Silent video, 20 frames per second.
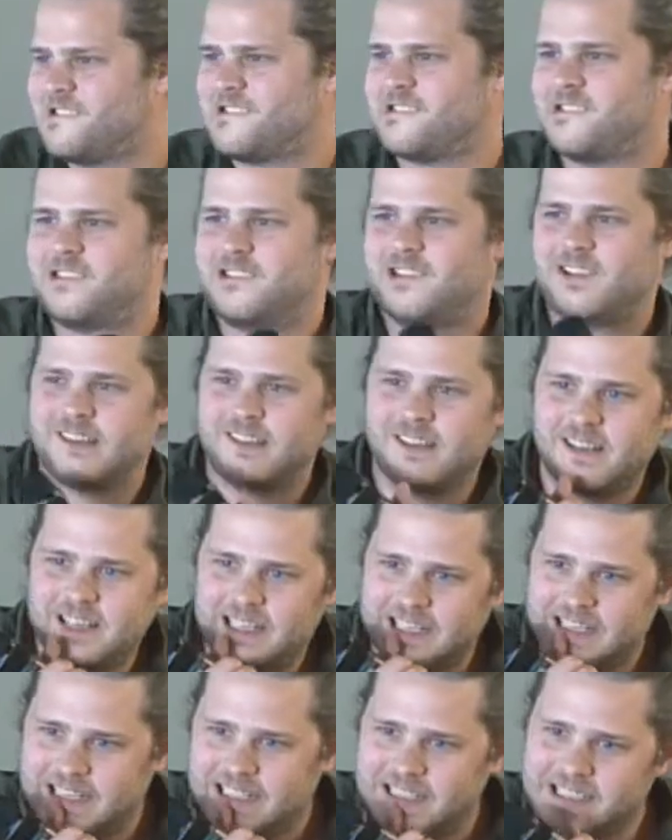Couscous is
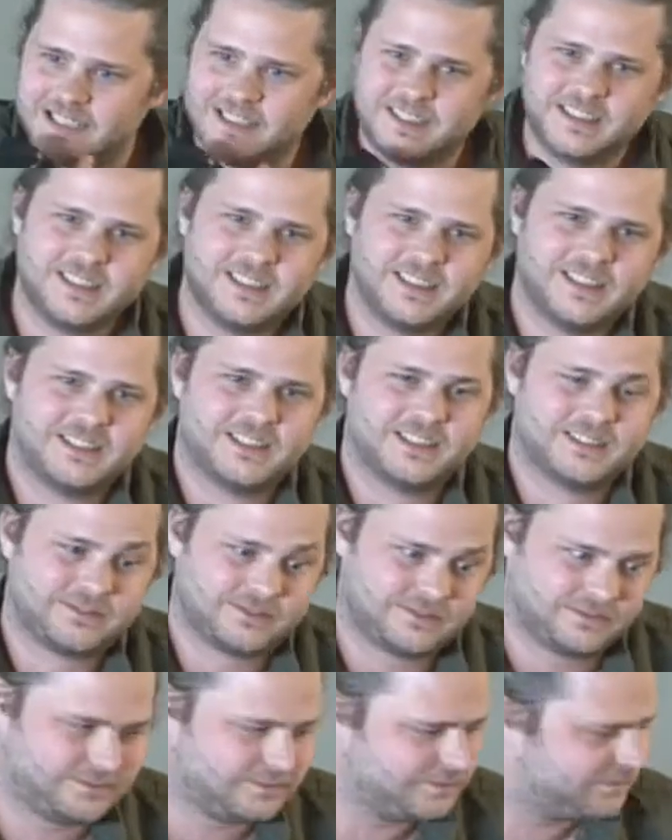very nice.
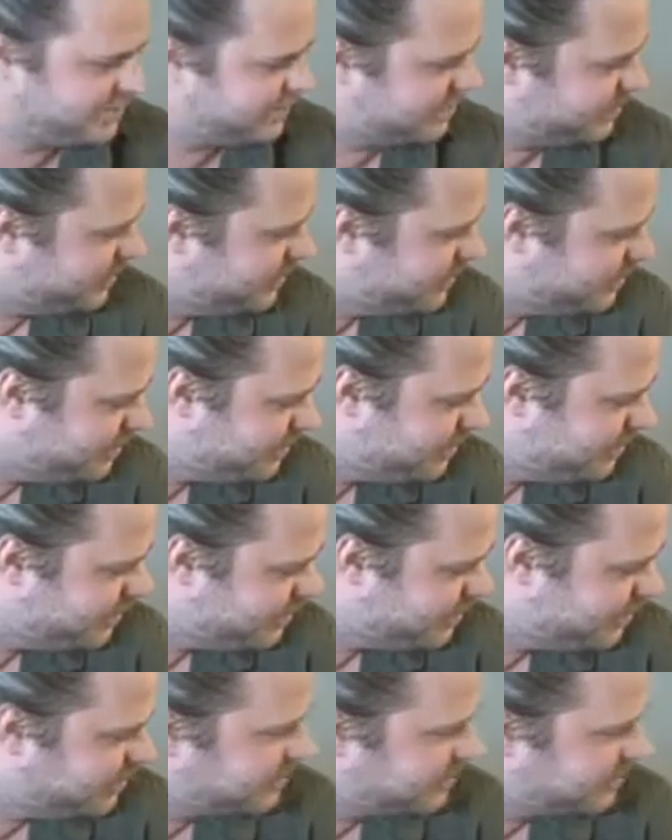Okay, thank